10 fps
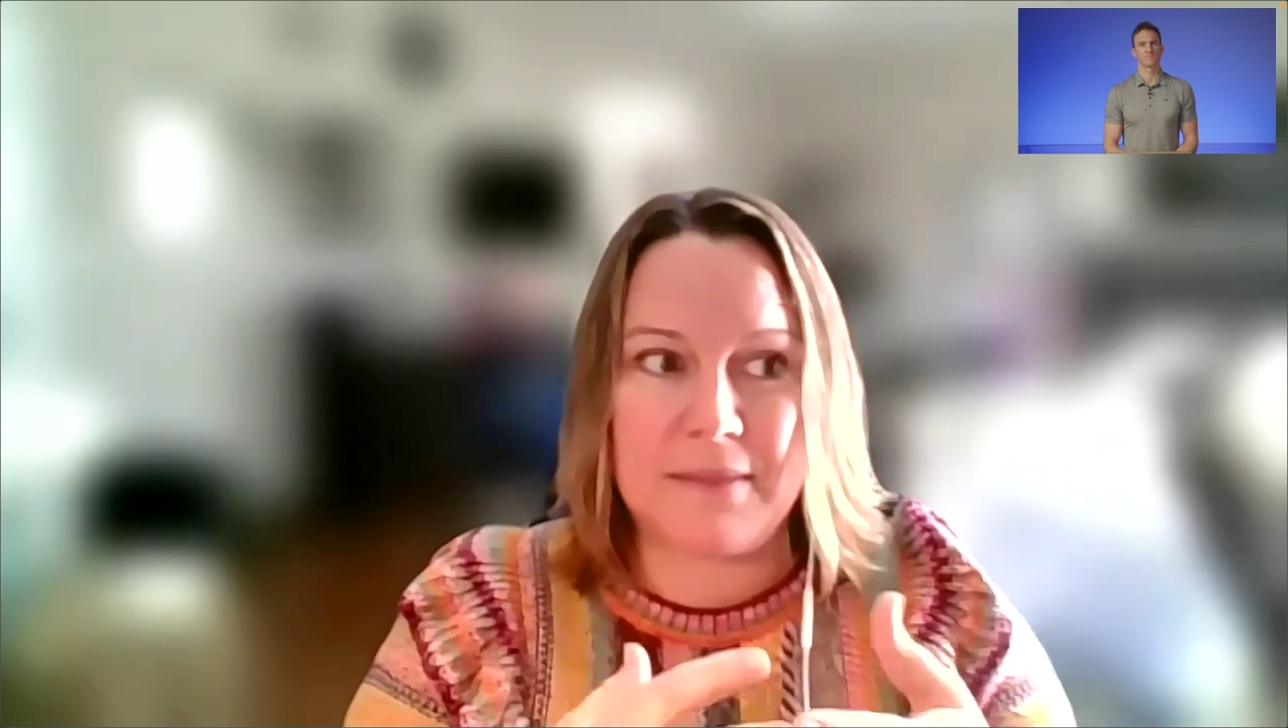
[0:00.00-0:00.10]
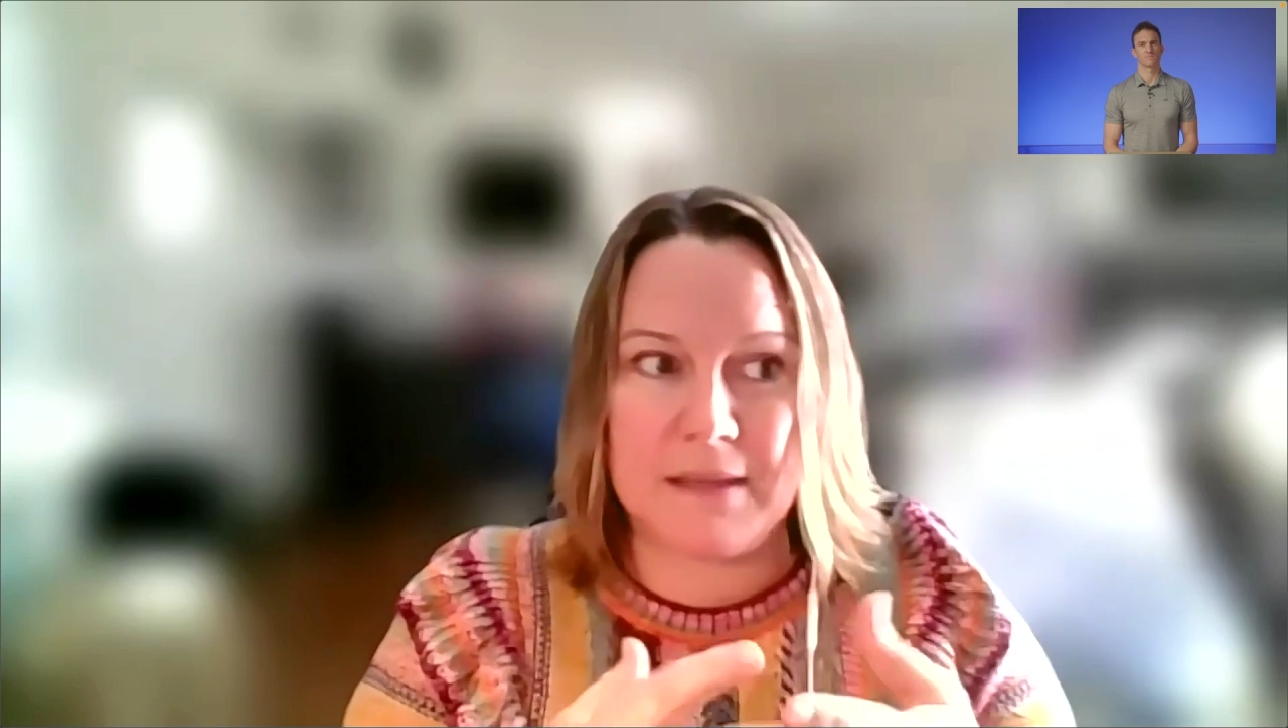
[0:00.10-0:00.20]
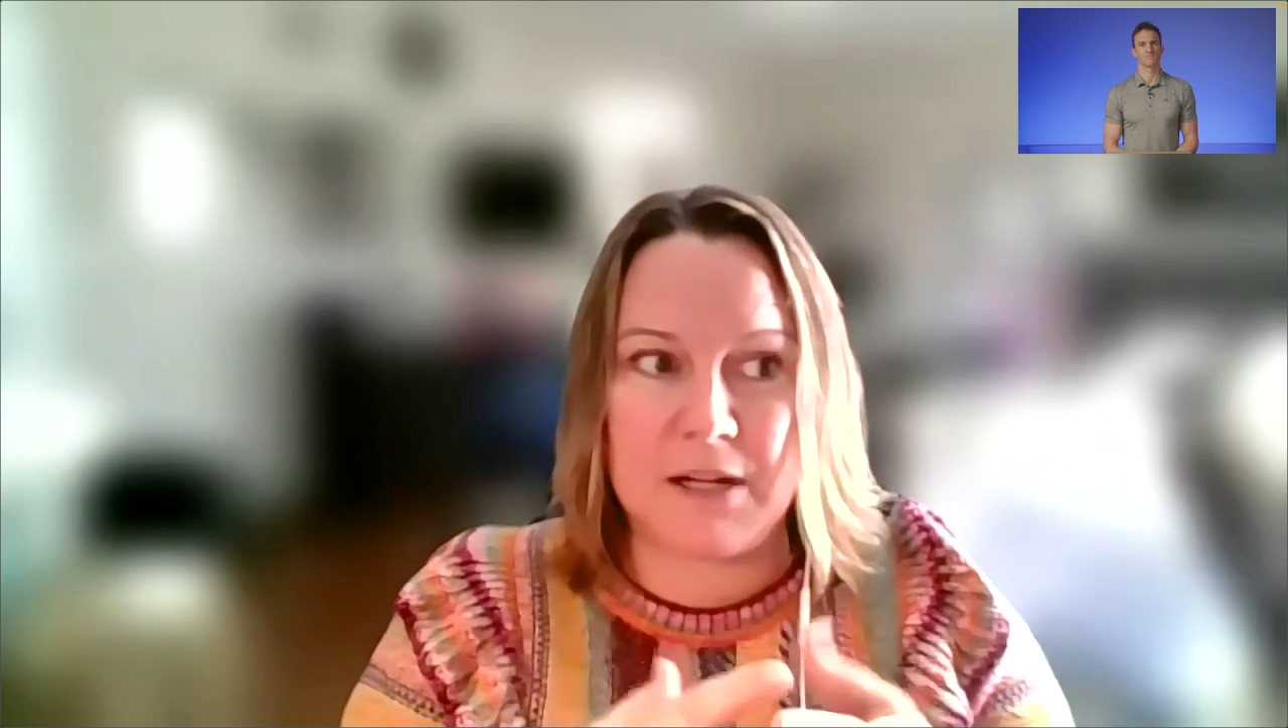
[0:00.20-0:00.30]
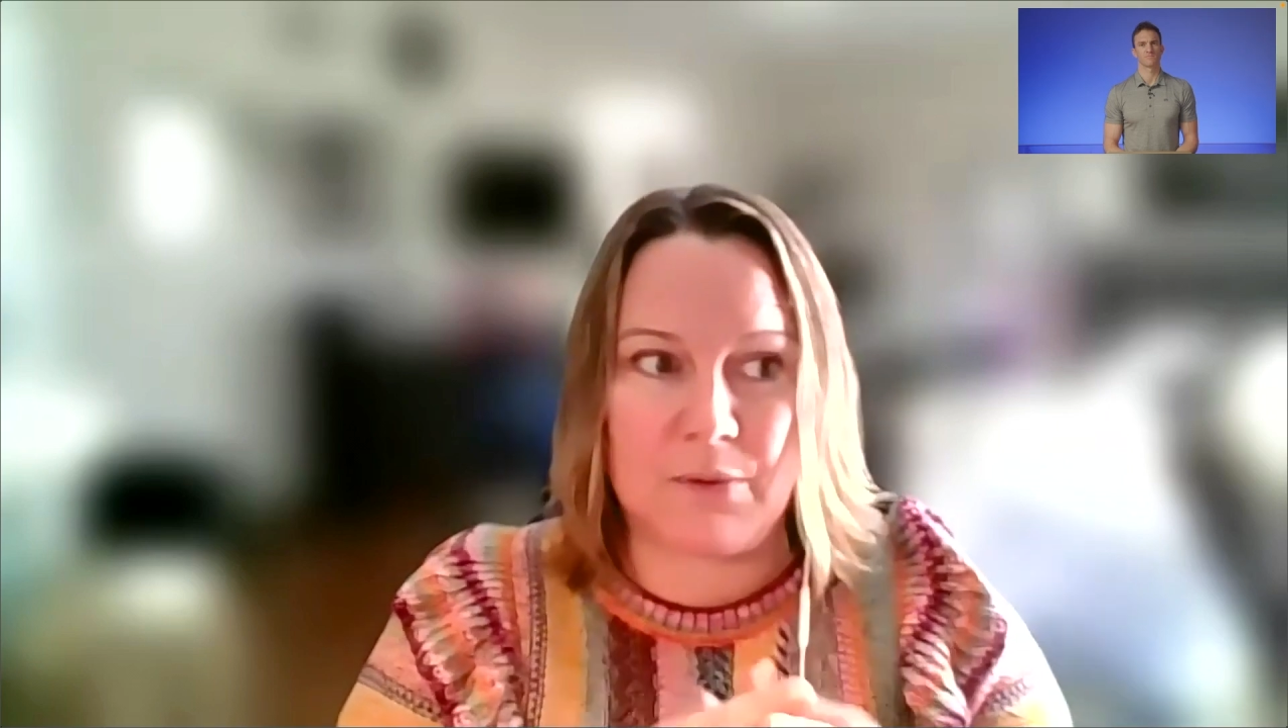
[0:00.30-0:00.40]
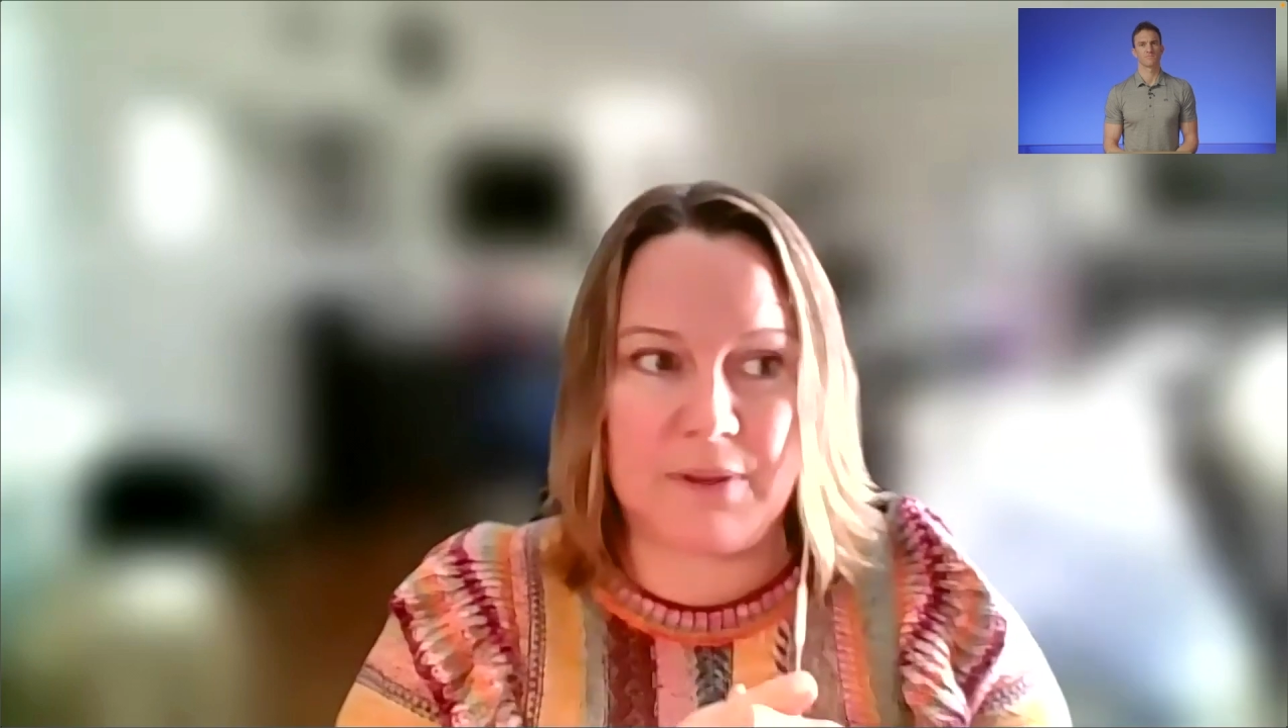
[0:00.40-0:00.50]

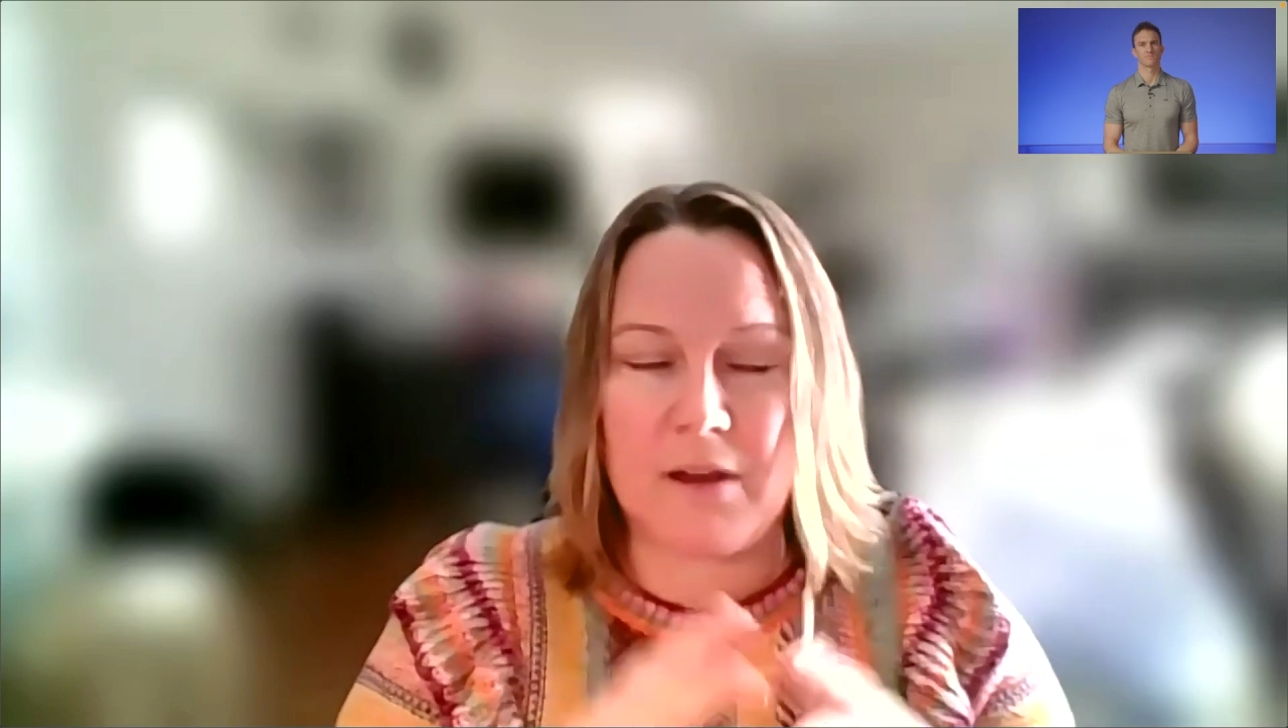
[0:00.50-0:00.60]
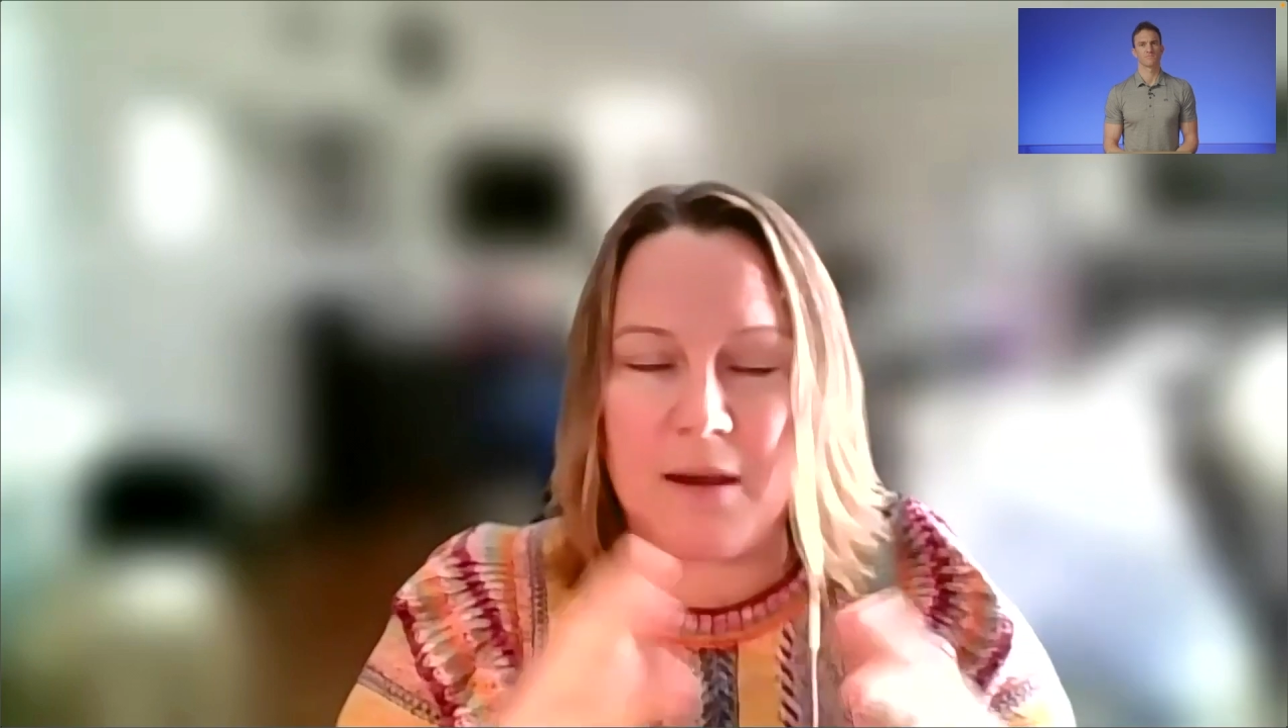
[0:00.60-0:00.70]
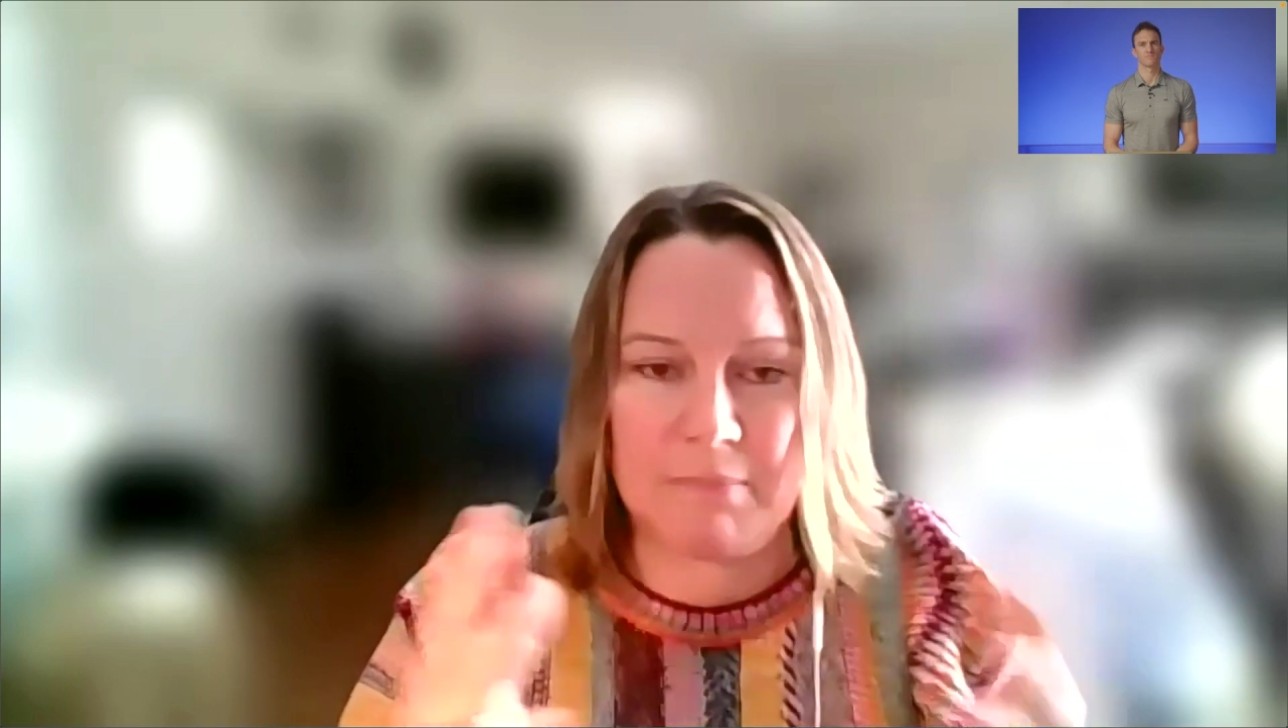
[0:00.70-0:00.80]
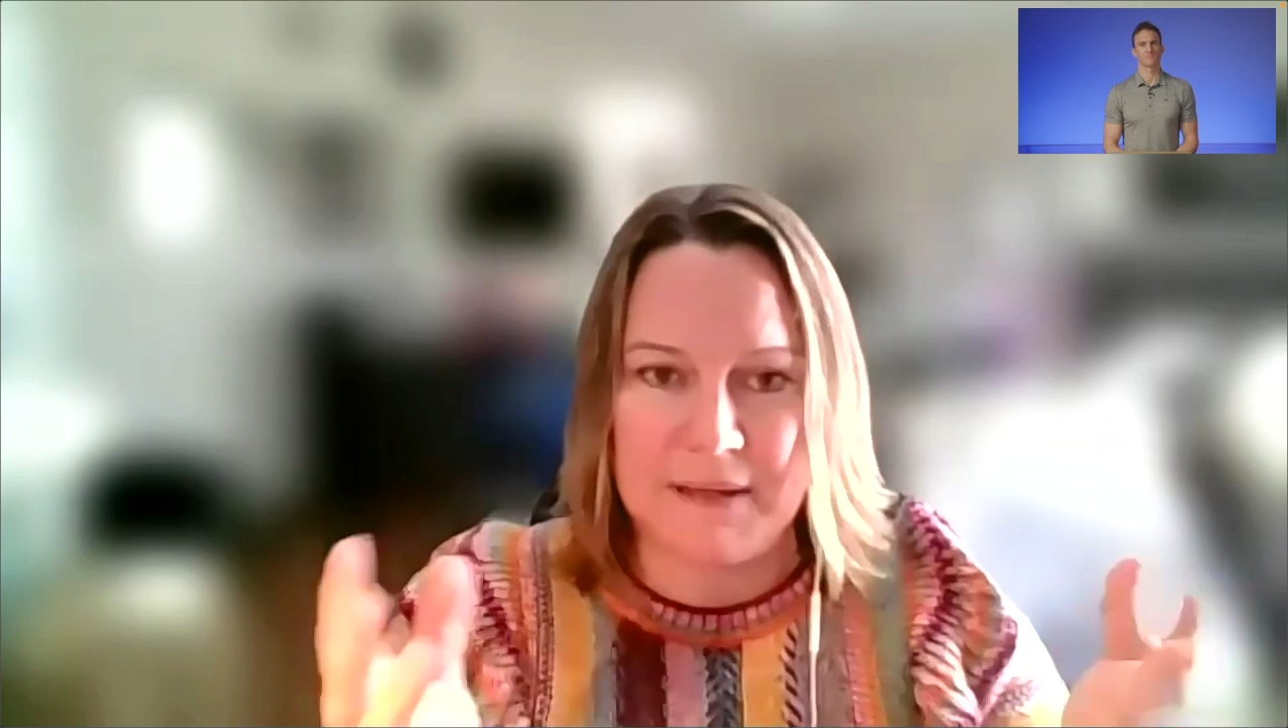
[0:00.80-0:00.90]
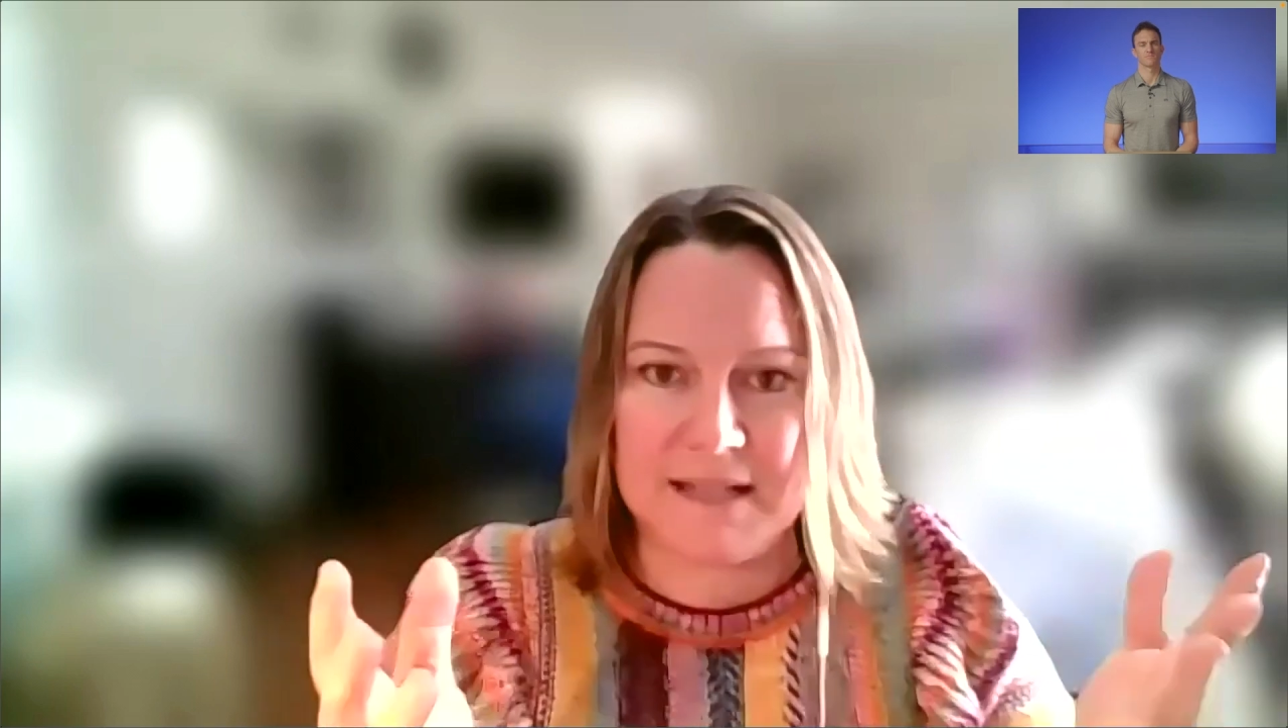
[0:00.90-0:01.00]
you know, the
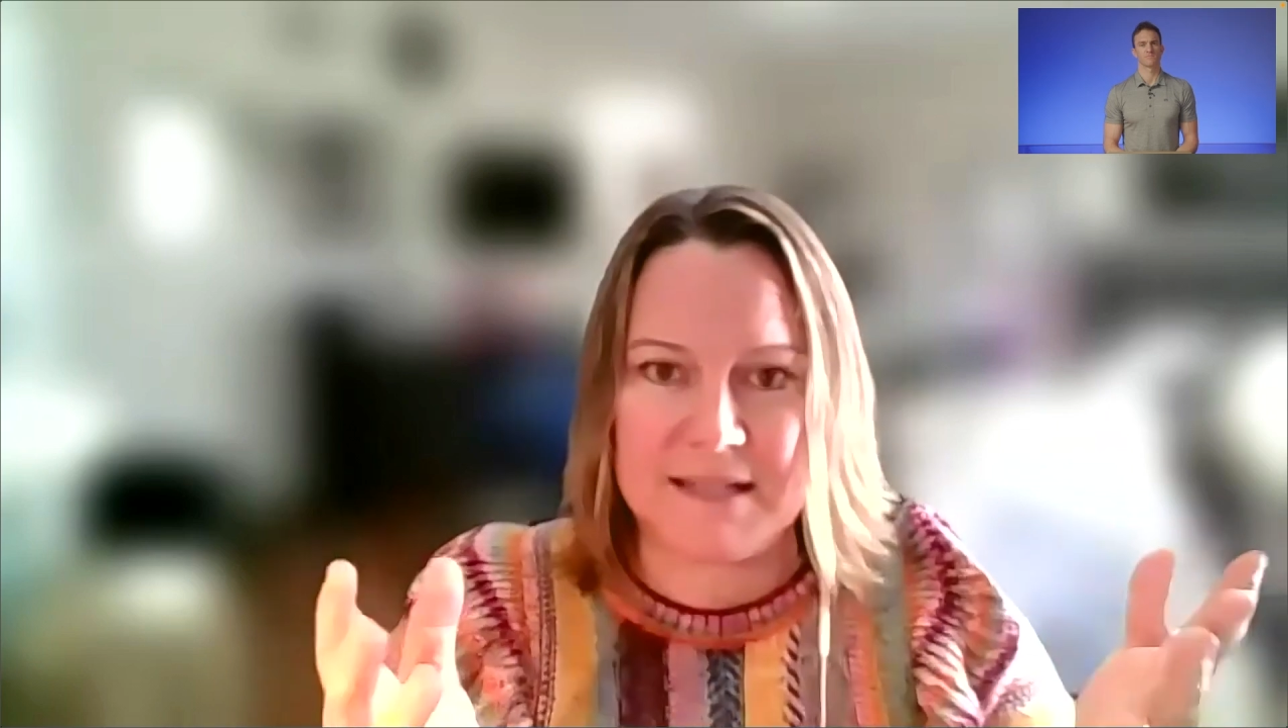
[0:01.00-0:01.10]
company